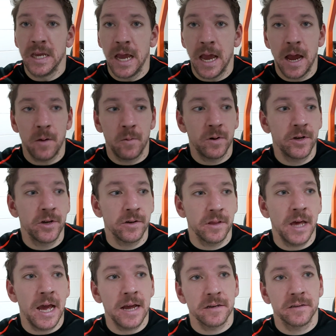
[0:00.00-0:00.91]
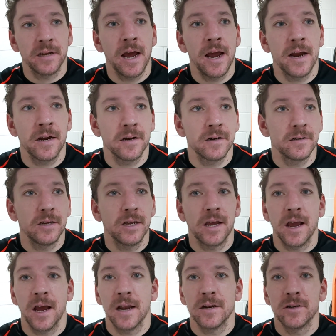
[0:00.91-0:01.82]
Yeah, when you're that tired, you
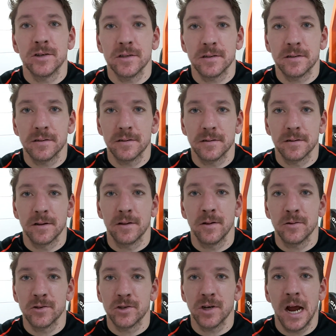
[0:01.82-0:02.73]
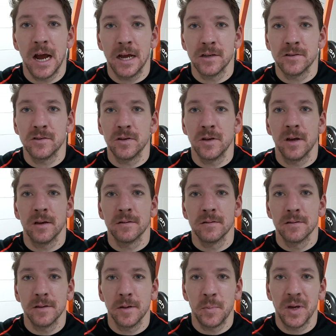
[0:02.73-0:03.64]
kind of just close your eyes, you
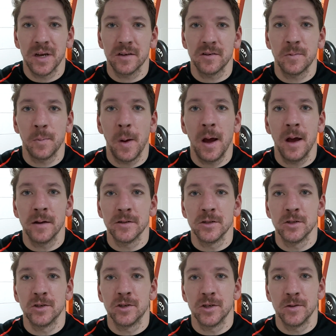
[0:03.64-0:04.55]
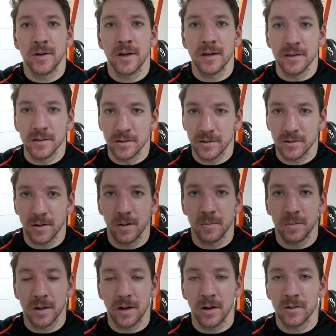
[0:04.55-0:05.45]
pick a spot, and you shoot it, and just
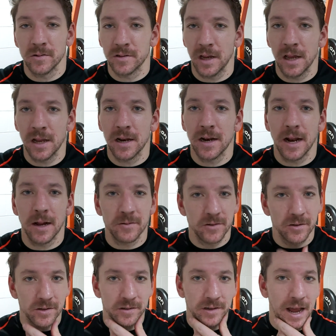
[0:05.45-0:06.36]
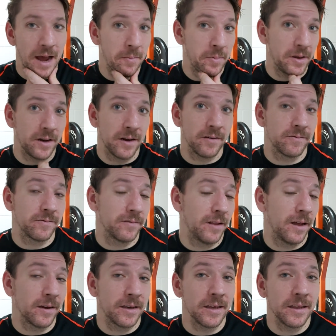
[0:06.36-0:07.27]
hope it goes in, and I was just happy enough,
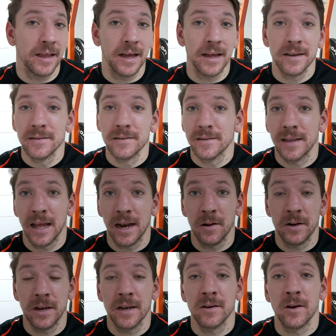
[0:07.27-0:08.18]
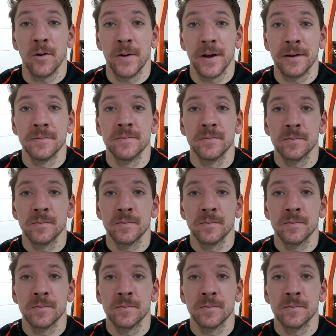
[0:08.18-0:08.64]
lucky that it did go in.